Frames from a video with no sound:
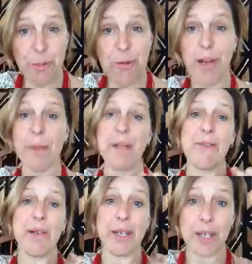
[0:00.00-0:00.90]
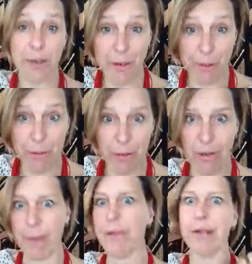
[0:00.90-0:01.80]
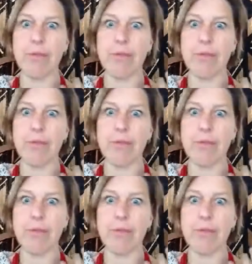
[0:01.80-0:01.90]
programming for current programming.